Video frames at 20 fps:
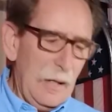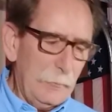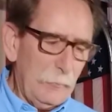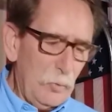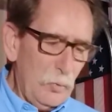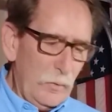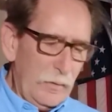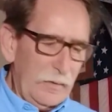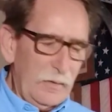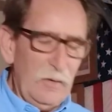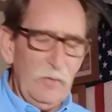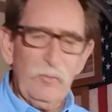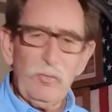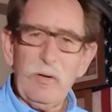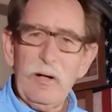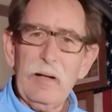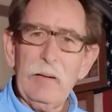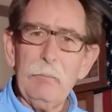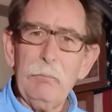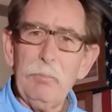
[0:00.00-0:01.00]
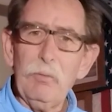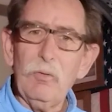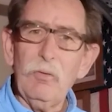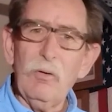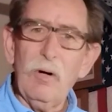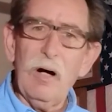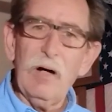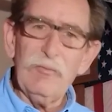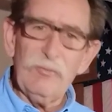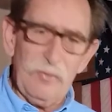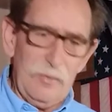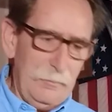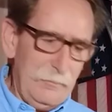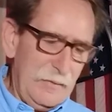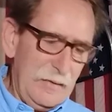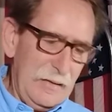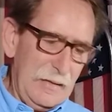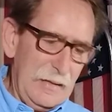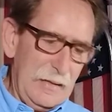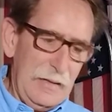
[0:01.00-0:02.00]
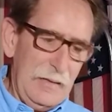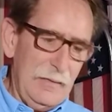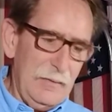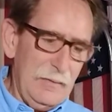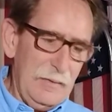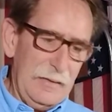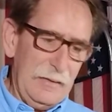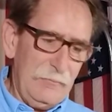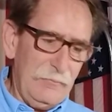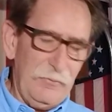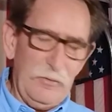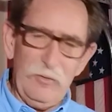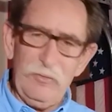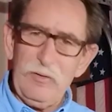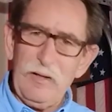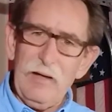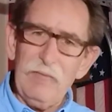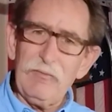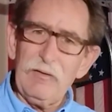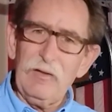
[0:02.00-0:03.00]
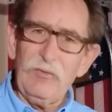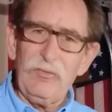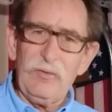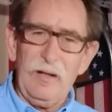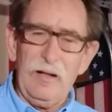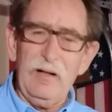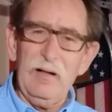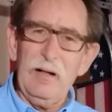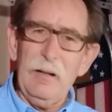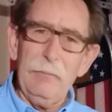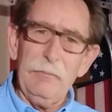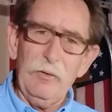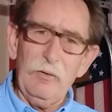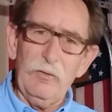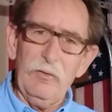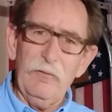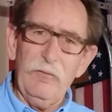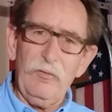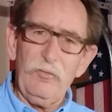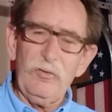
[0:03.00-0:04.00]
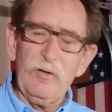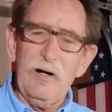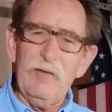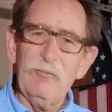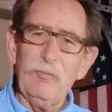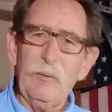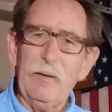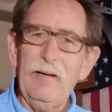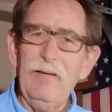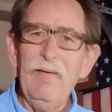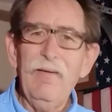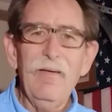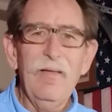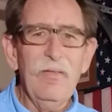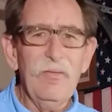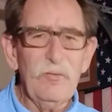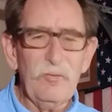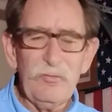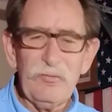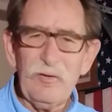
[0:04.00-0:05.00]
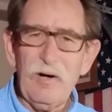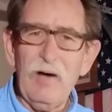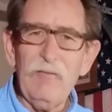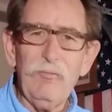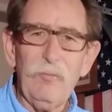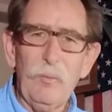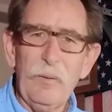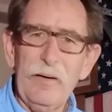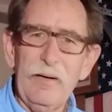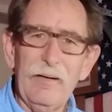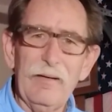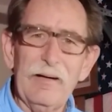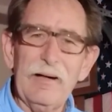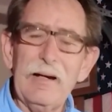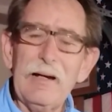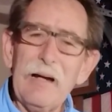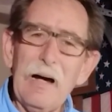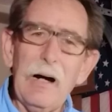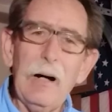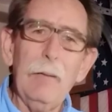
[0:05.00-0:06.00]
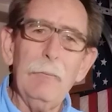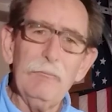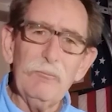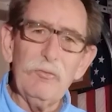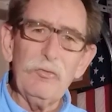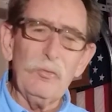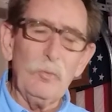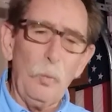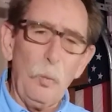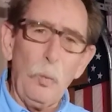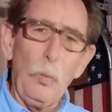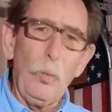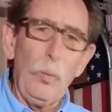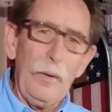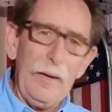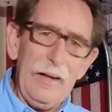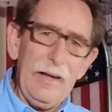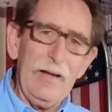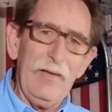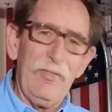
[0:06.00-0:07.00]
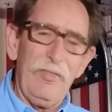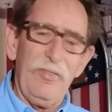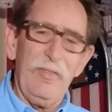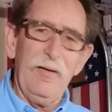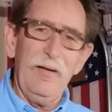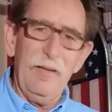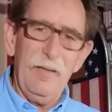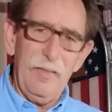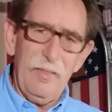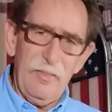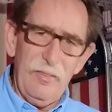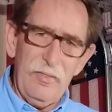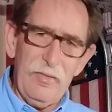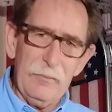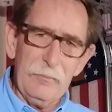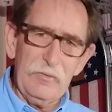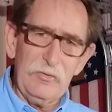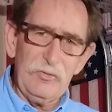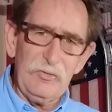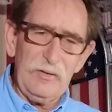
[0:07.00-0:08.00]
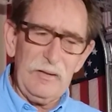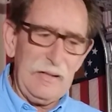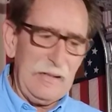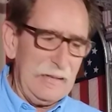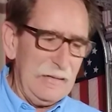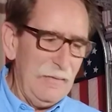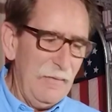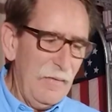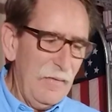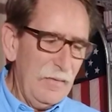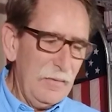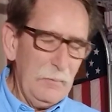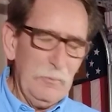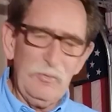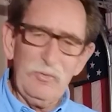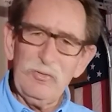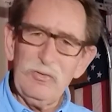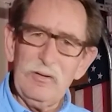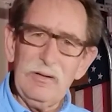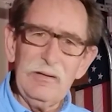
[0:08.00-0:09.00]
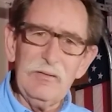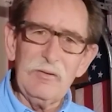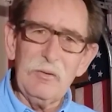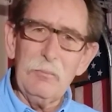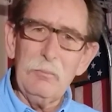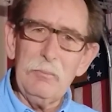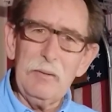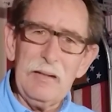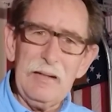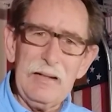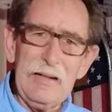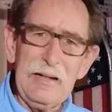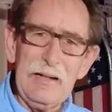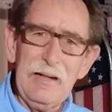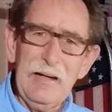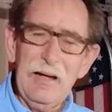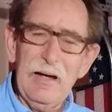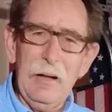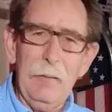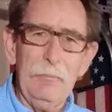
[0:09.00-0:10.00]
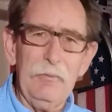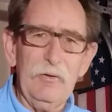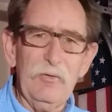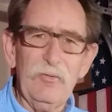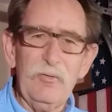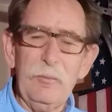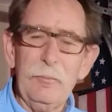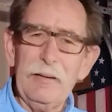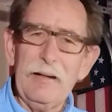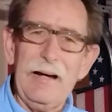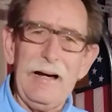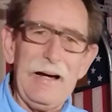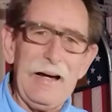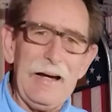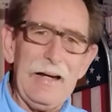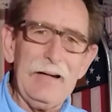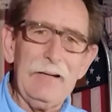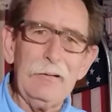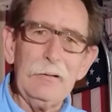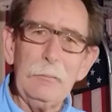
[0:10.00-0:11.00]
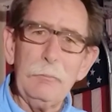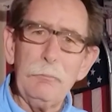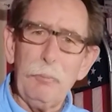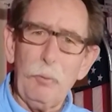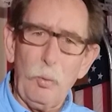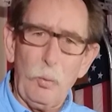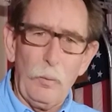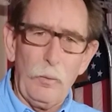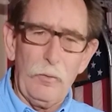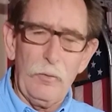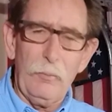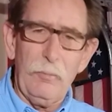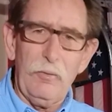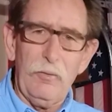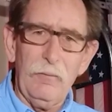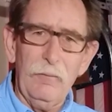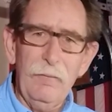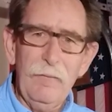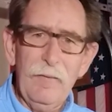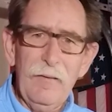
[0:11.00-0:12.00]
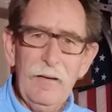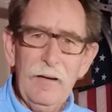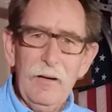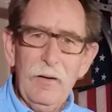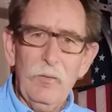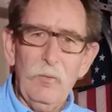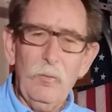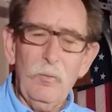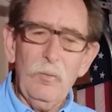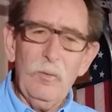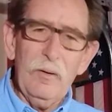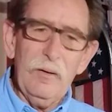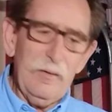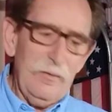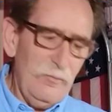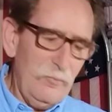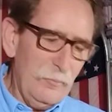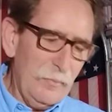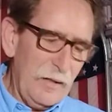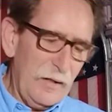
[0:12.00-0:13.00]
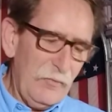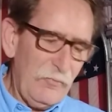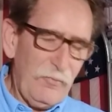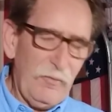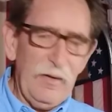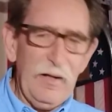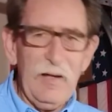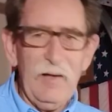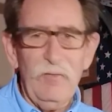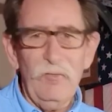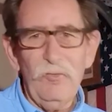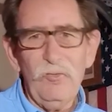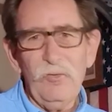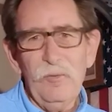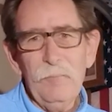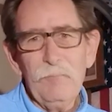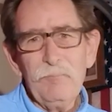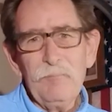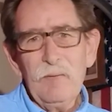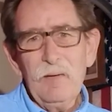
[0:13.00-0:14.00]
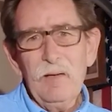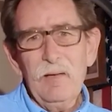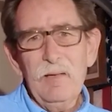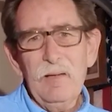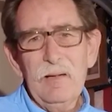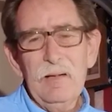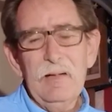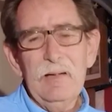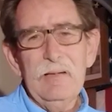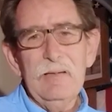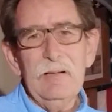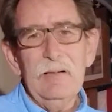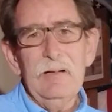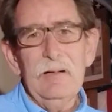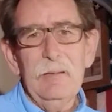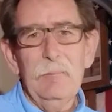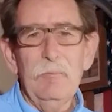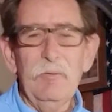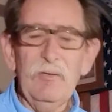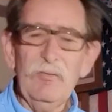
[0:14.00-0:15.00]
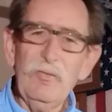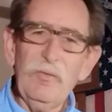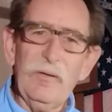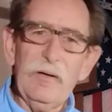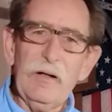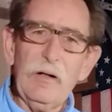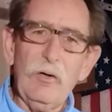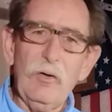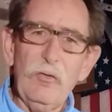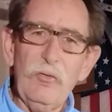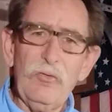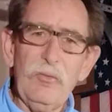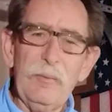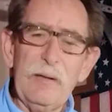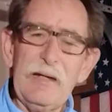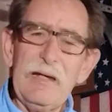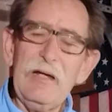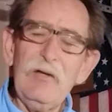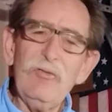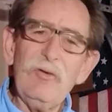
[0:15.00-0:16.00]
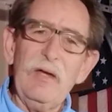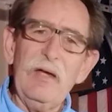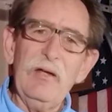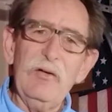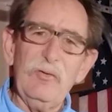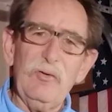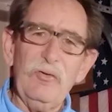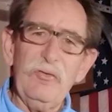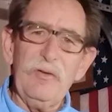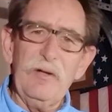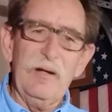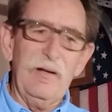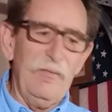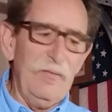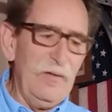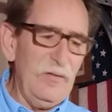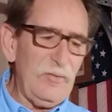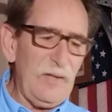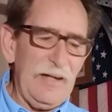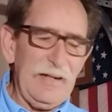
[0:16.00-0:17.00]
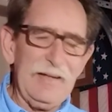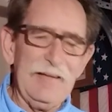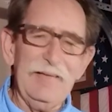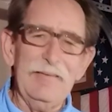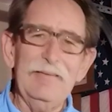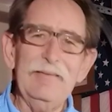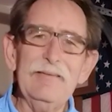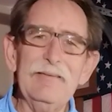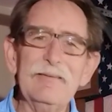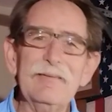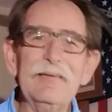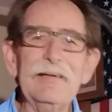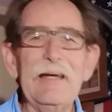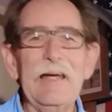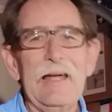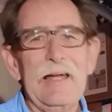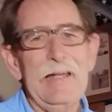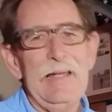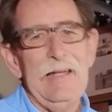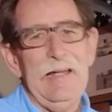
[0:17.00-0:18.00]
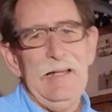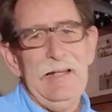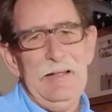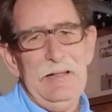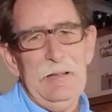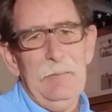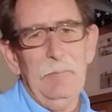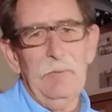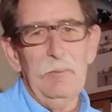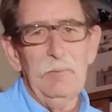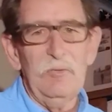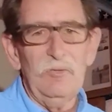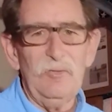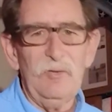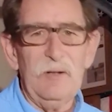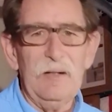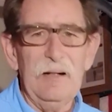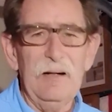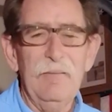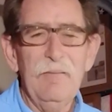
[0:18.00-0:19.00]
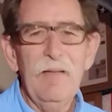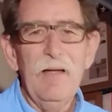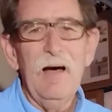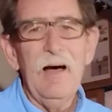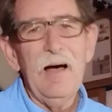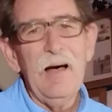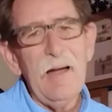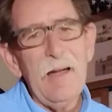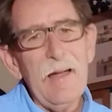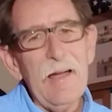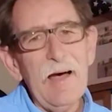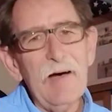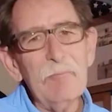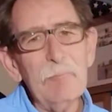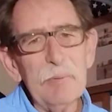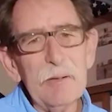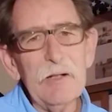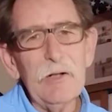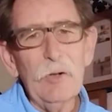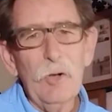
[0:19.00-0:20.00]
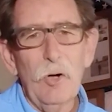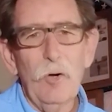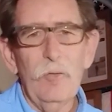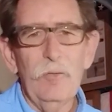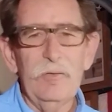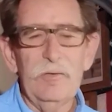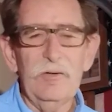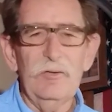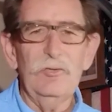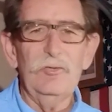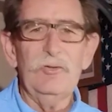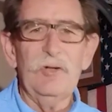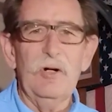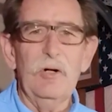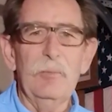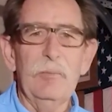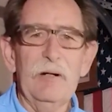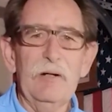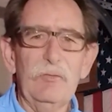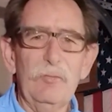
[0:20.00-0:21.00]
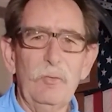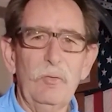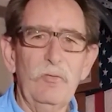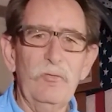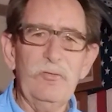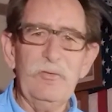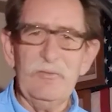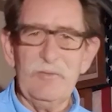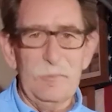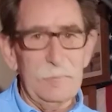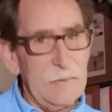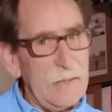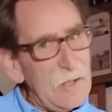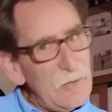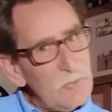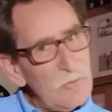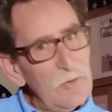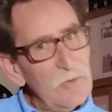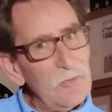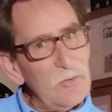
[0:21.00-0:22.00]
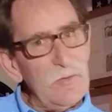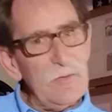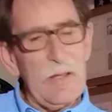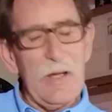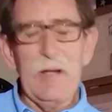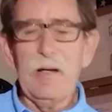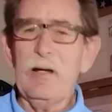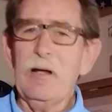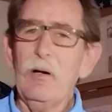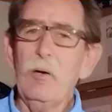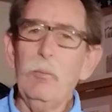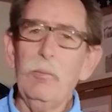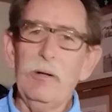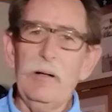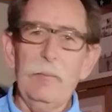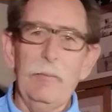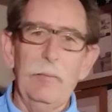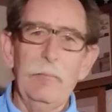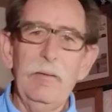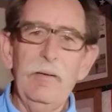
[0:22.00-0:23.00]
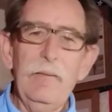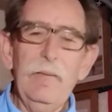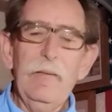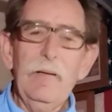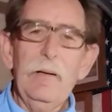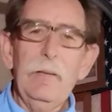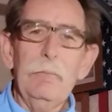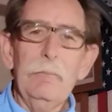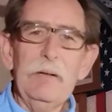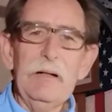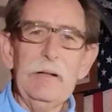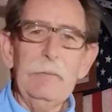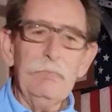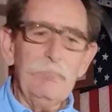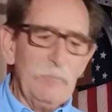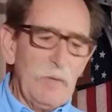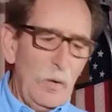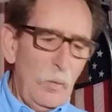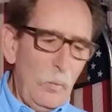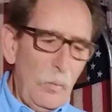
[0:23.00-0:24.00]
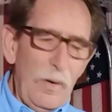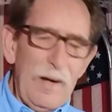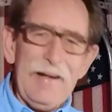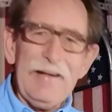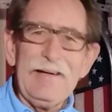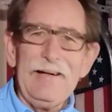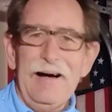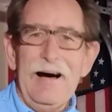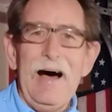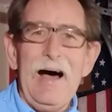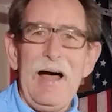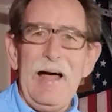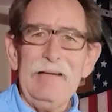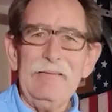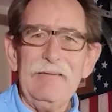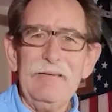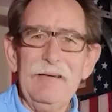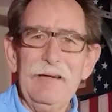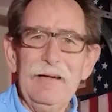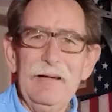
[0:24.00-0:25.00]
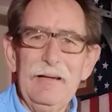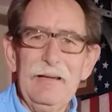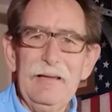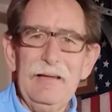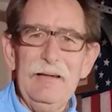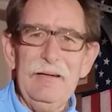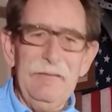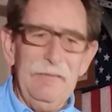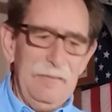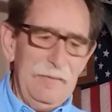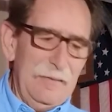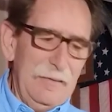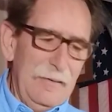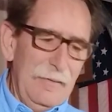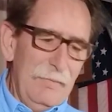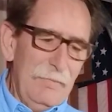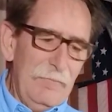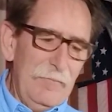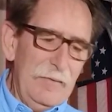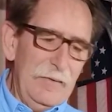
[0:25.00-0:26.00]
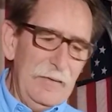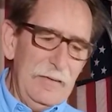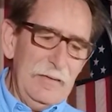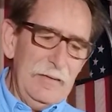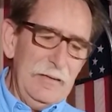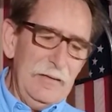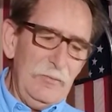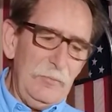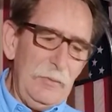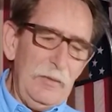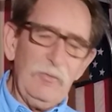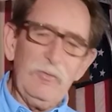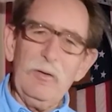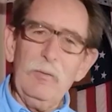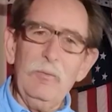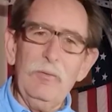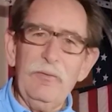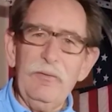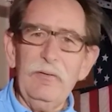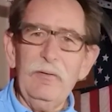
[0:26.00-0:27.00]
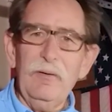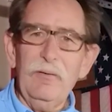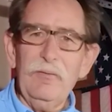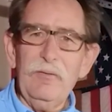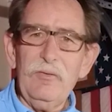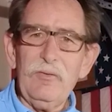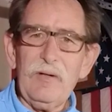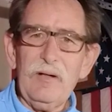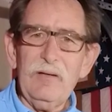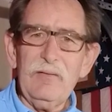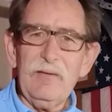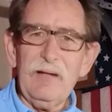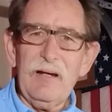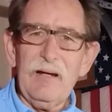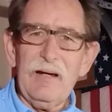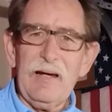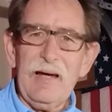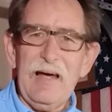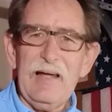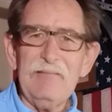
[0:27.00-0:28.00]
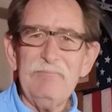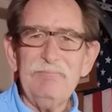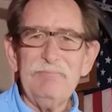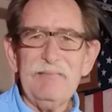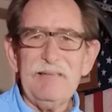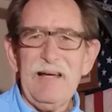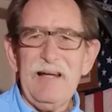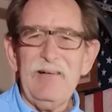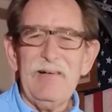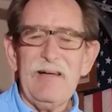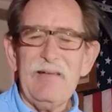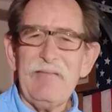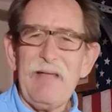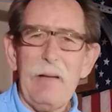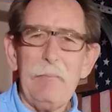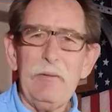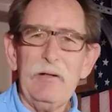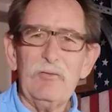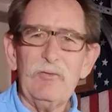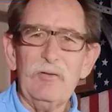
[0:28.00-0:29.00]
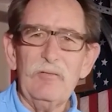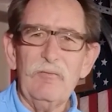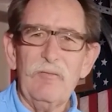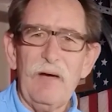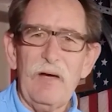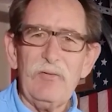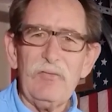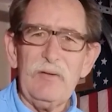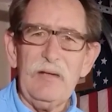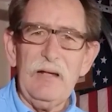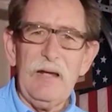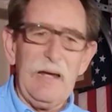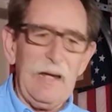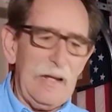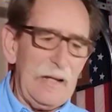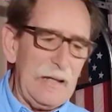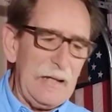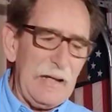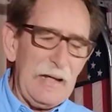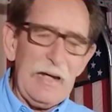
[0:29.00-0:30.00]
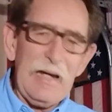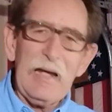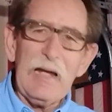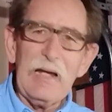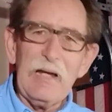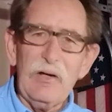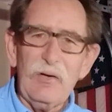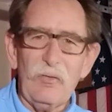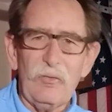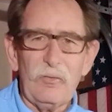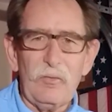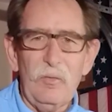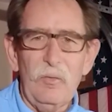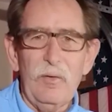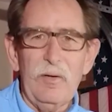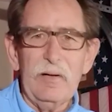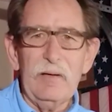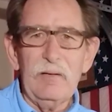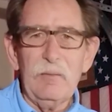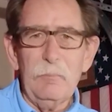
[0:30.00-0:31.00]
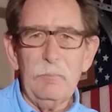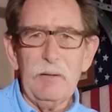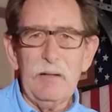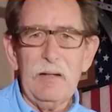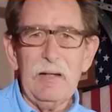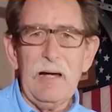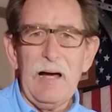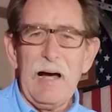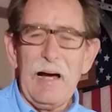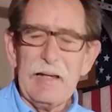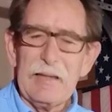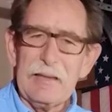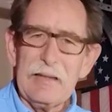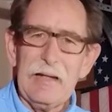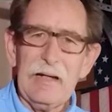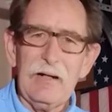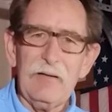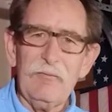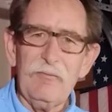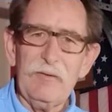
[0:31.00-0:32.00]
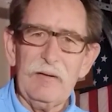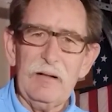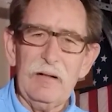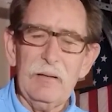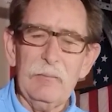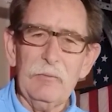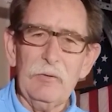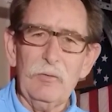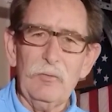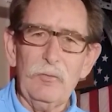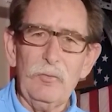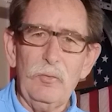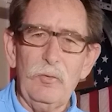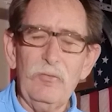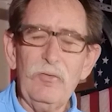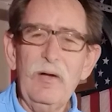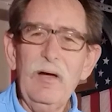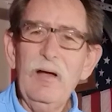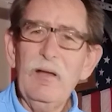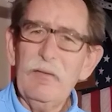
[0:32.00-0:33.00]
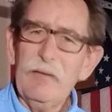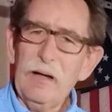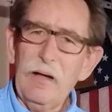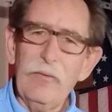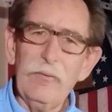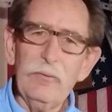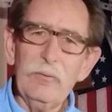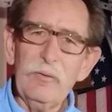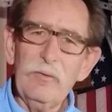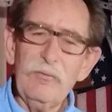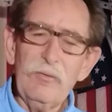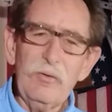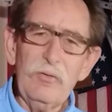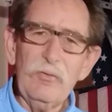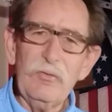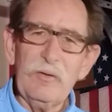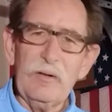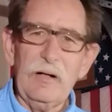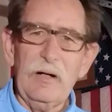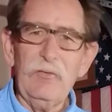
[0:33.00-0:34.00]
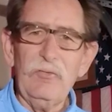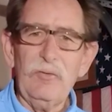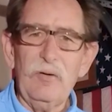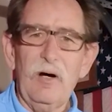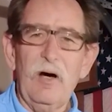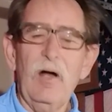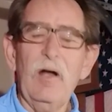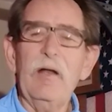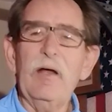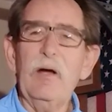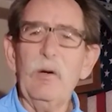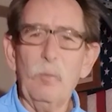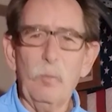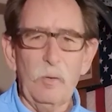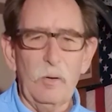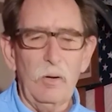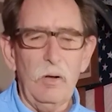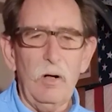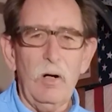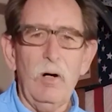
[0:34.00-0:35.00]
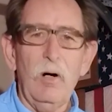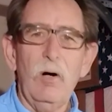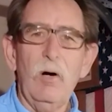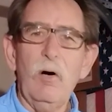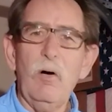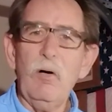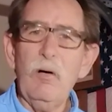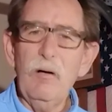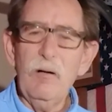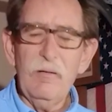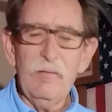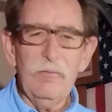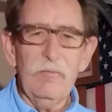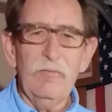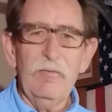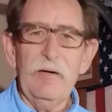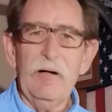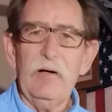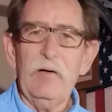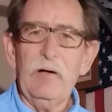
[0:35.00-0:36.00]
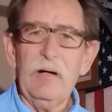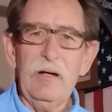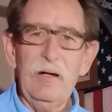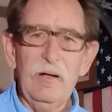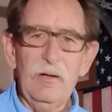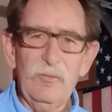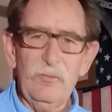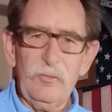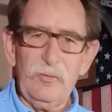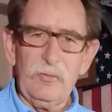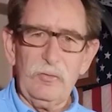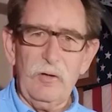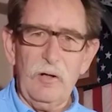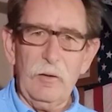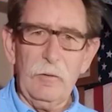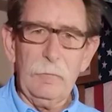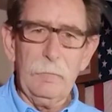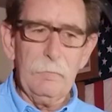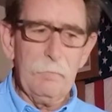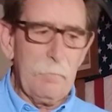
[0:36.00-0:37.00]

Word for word: I'm going to try and pull off something like, first I have to set it up and learn the software. The software comes with the machine. The machine to me appears to be highly portable. One of my friends that um, lives very close to me, he's interested in this. I could literally hand him the machine. I have been known to share my tools. Some guys don't do that and I don't blame them, but why not? It, especially with a little discount that I got, I don't have that much invested, and it is going to be, I think, a phenomenal tool. The other reviews that I saw on it were all very strong.